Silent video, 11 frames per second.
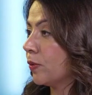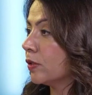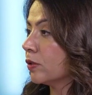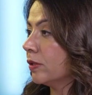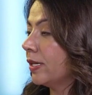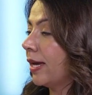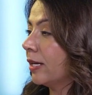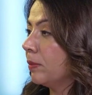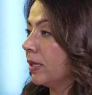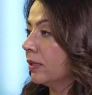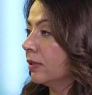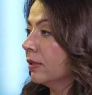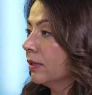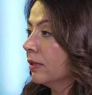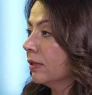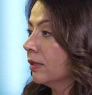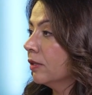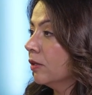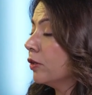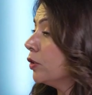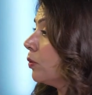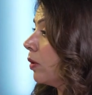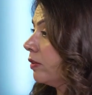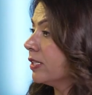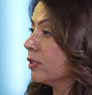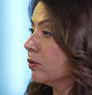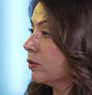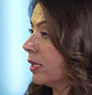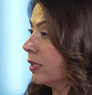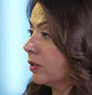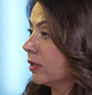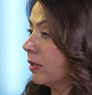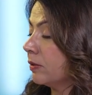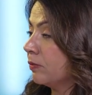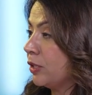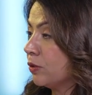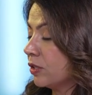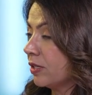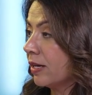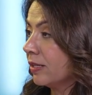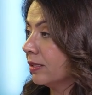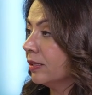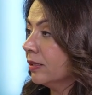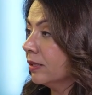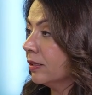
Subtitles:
also the admin. Or did you always know that when you started,